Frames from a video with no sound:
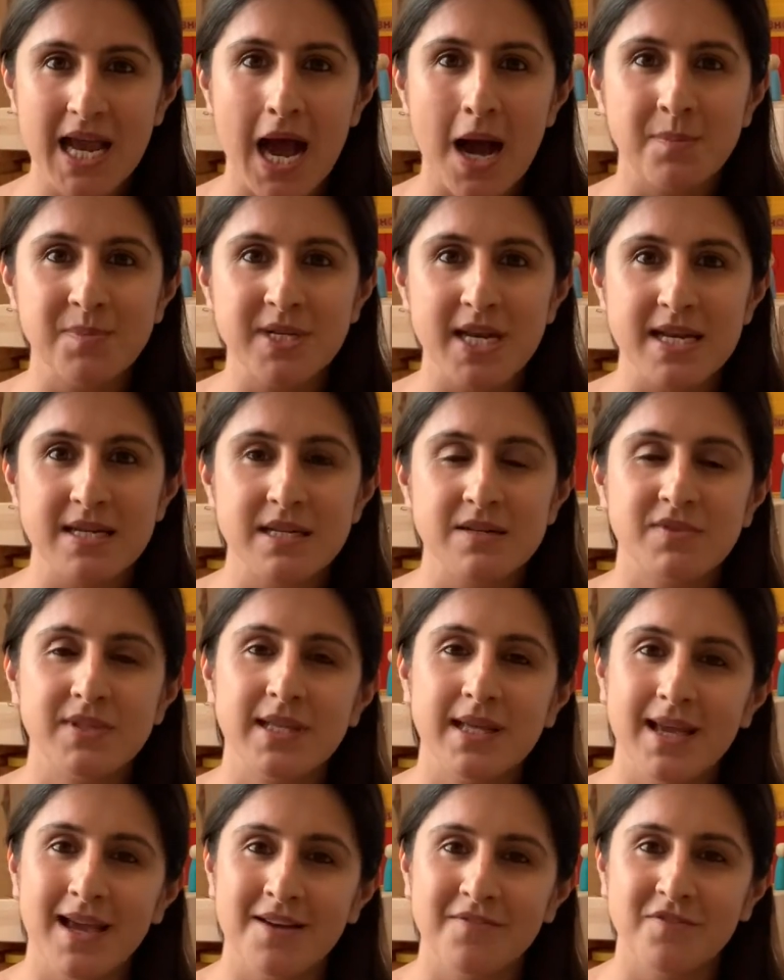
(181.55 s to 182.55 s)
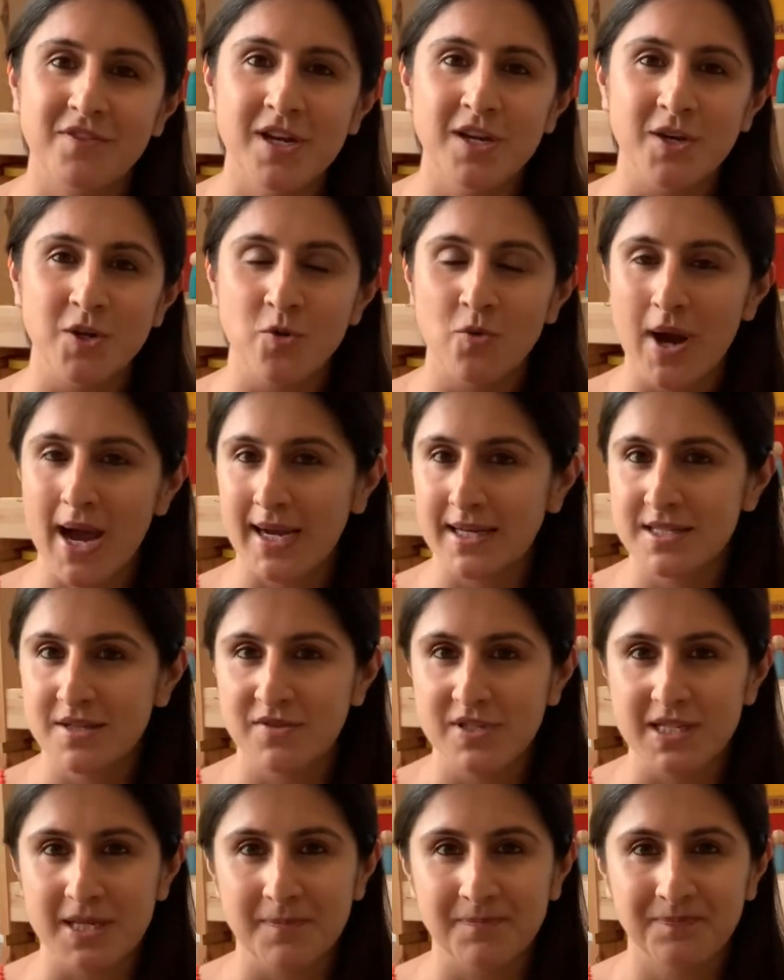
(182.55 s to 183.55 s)
updated with every new
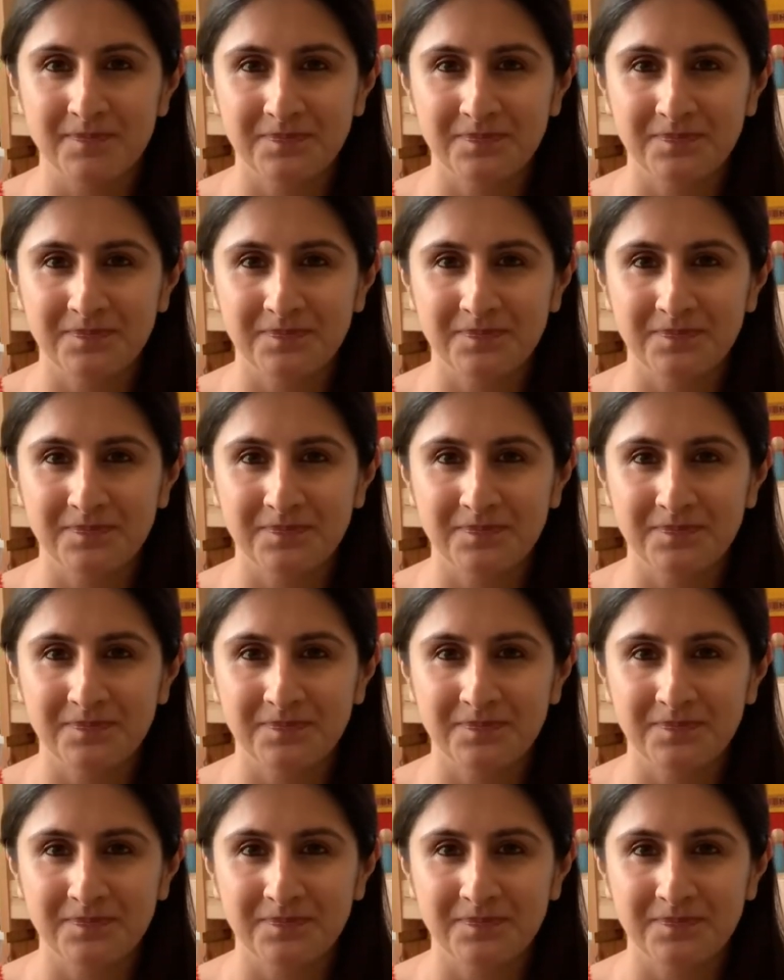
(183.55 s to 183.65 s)
activity.